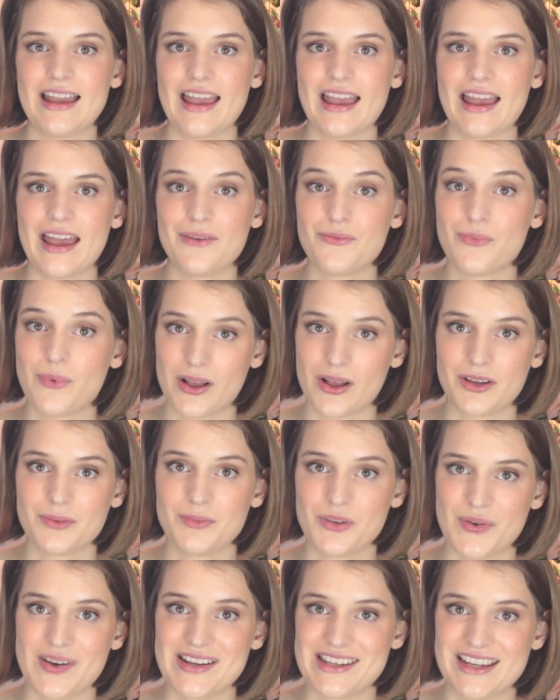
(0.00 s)
and welcome
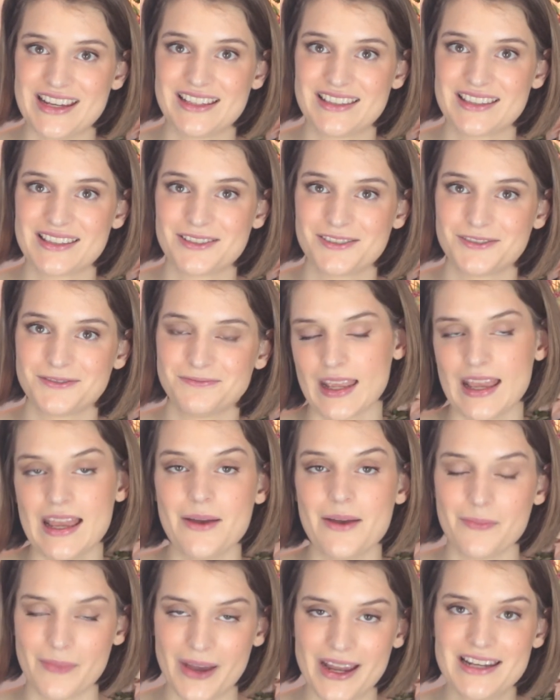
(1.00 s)
new ideas.
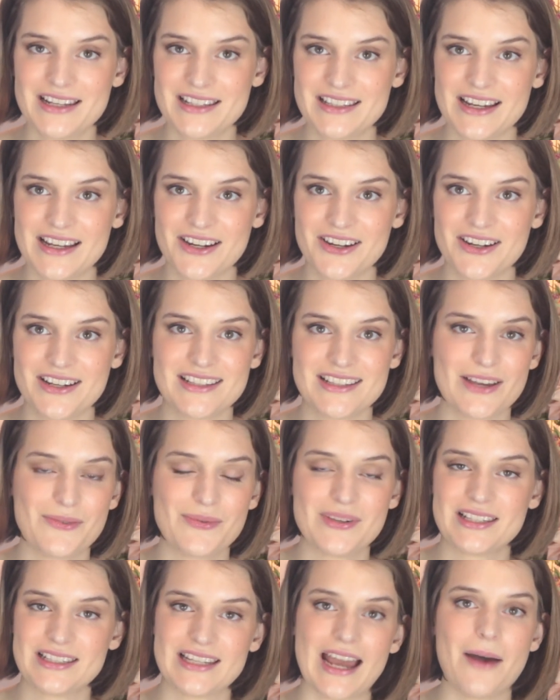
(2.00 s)
My desire is that we
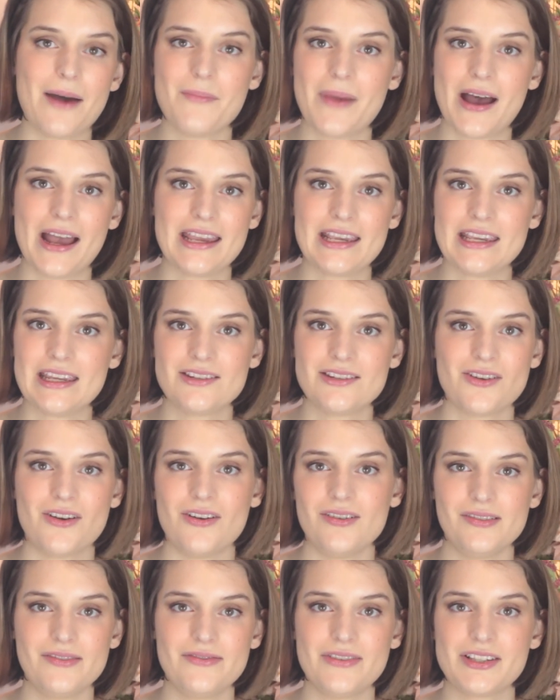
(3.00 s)
stop buying into
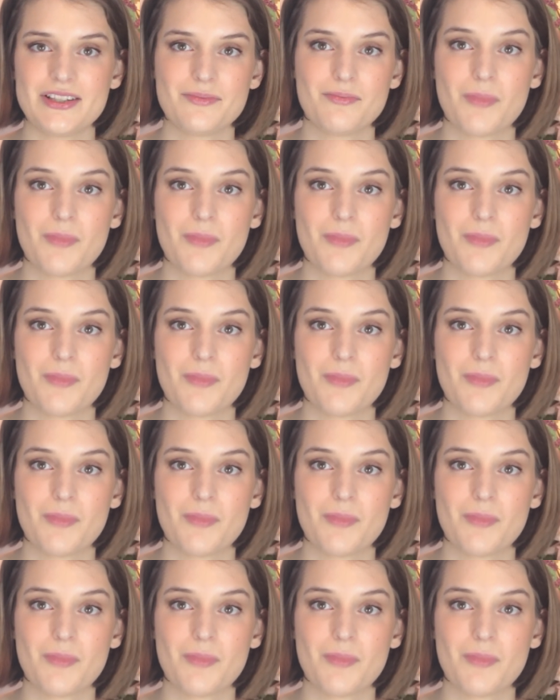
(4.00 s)
all of this